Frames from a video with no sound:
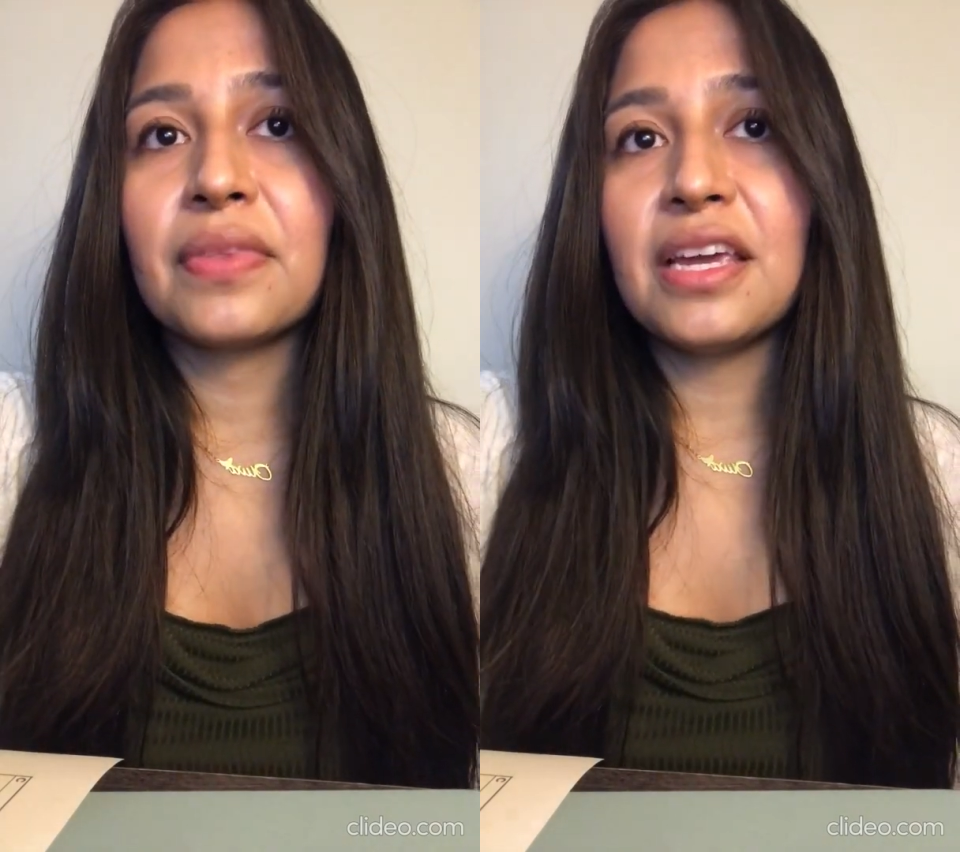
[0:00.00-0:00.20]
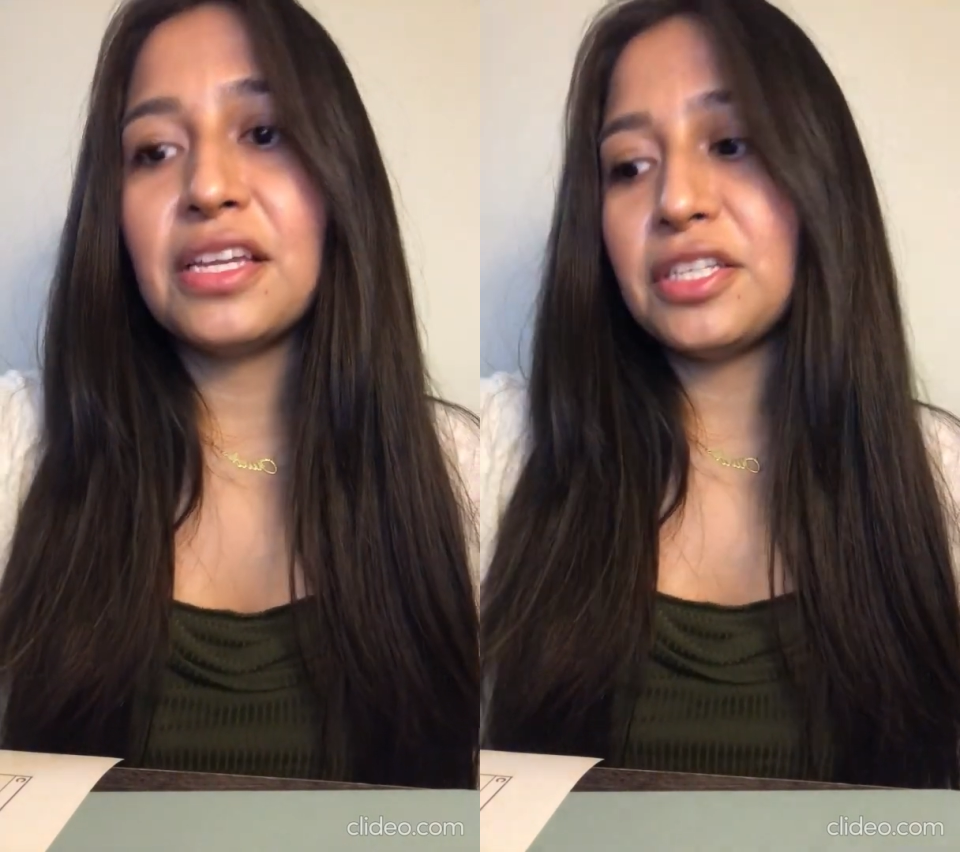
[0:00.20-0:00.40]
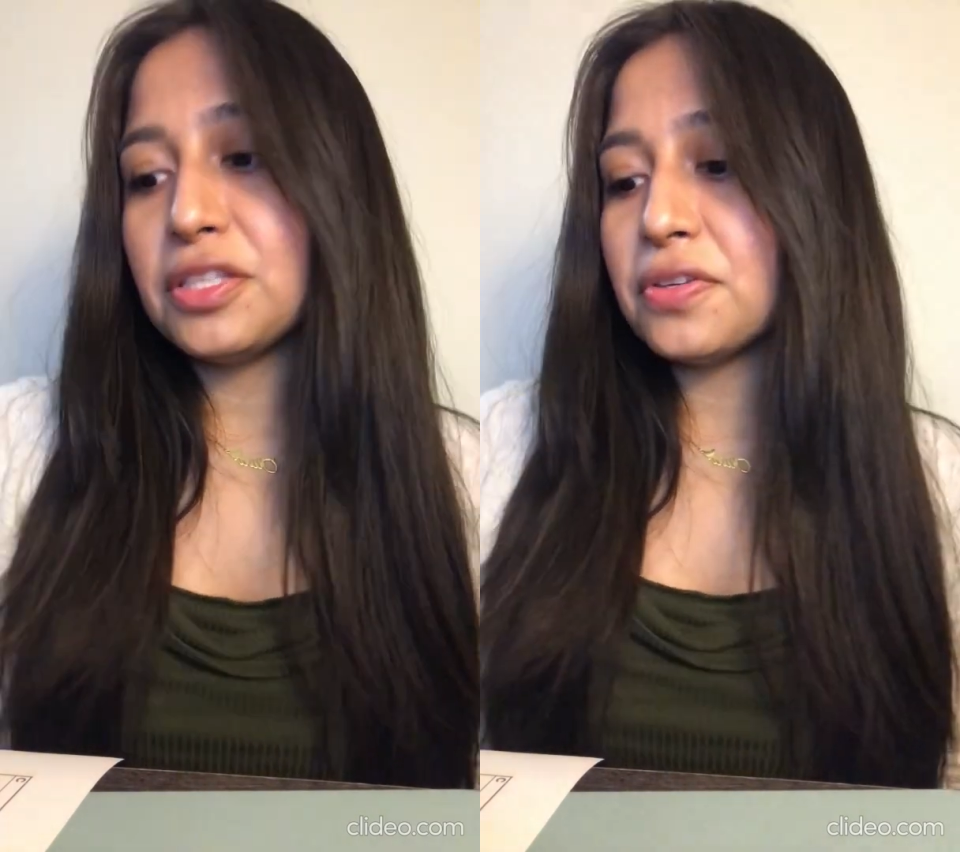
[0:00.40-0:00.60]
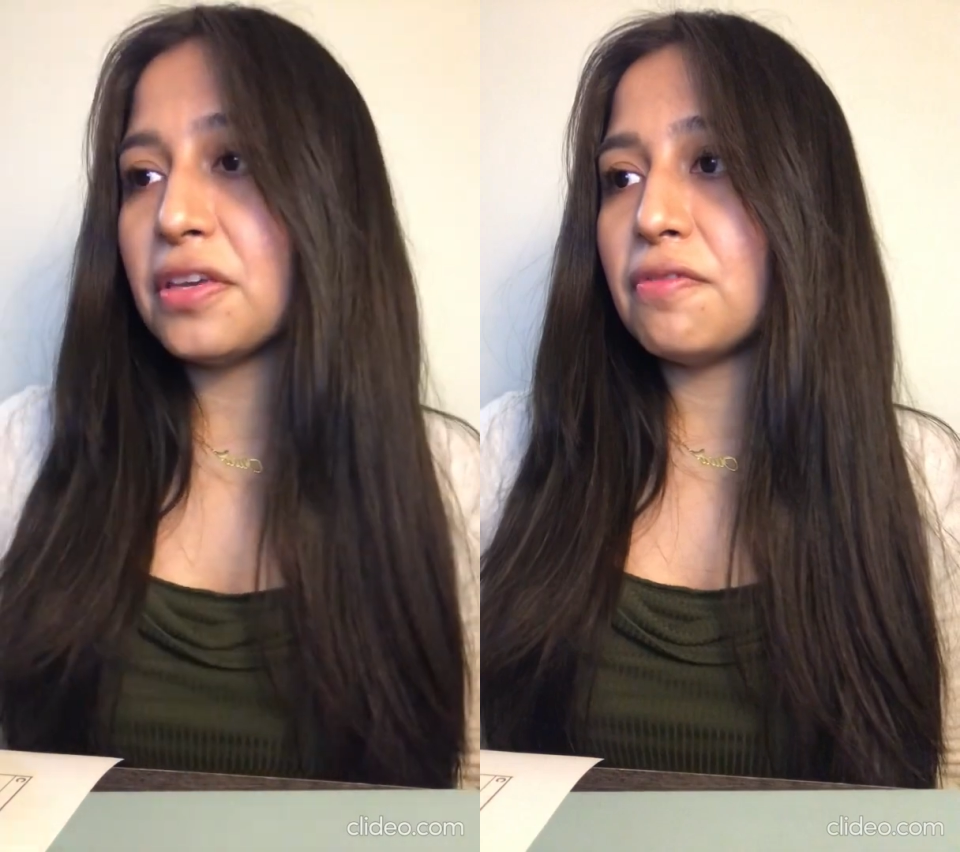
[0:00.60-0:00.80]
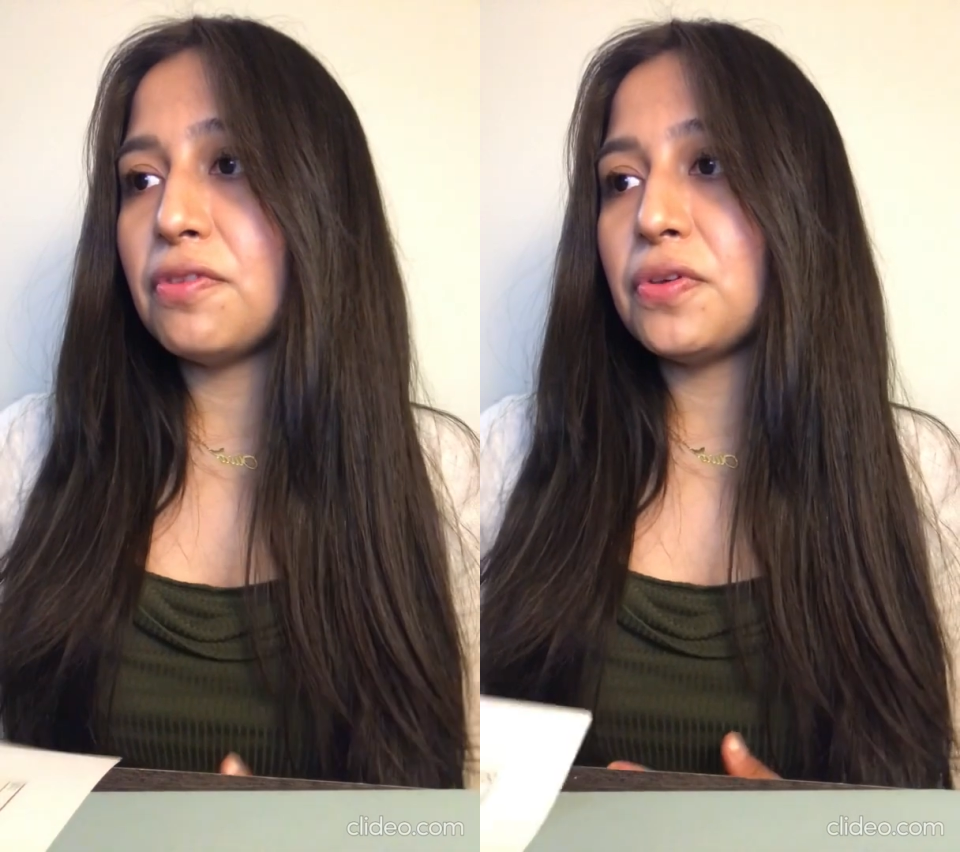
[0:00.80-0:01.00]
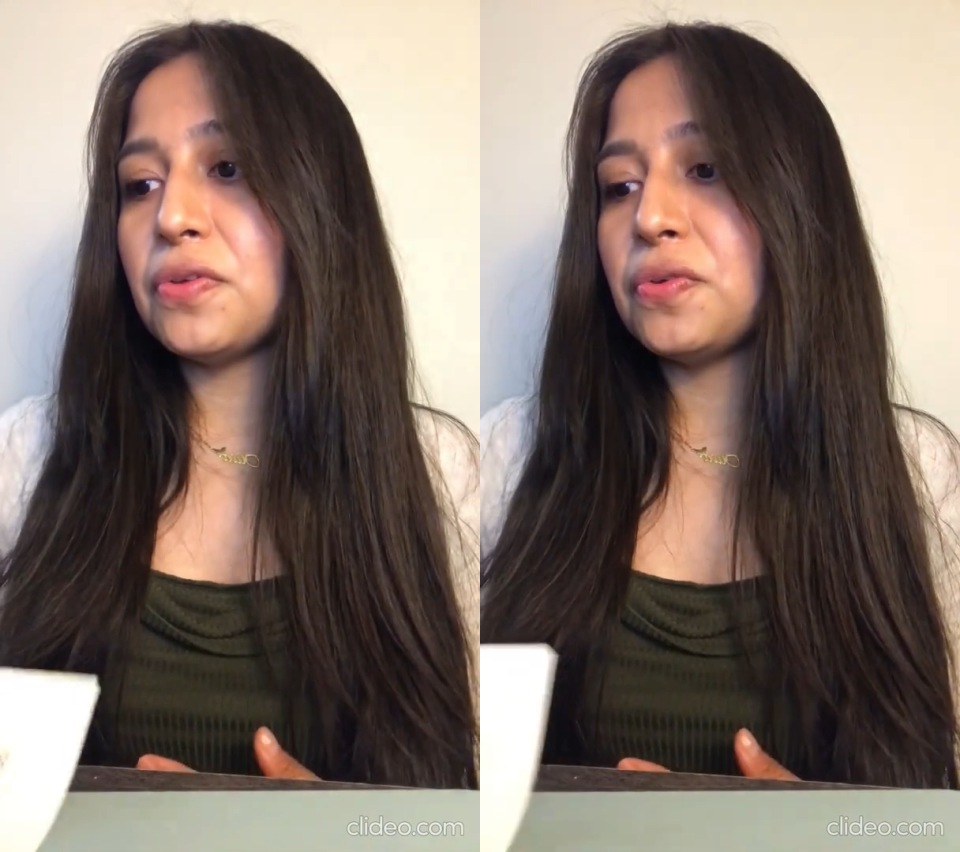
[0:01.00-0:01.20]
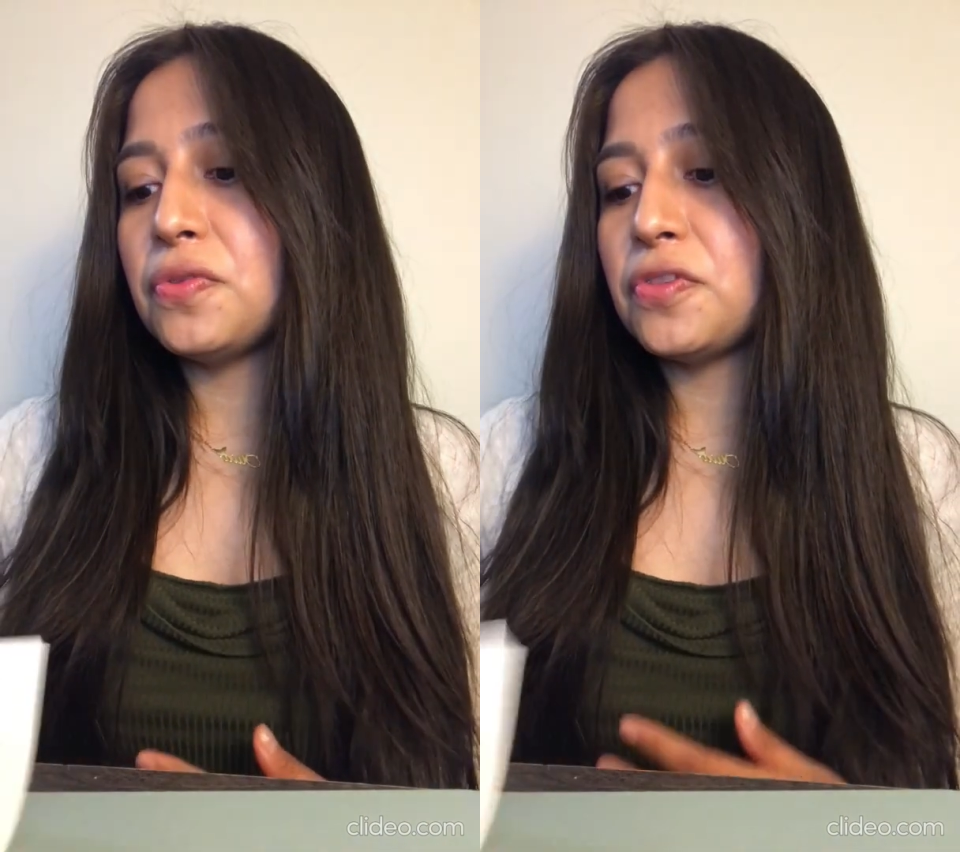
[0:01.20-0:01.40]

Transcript: And just to give you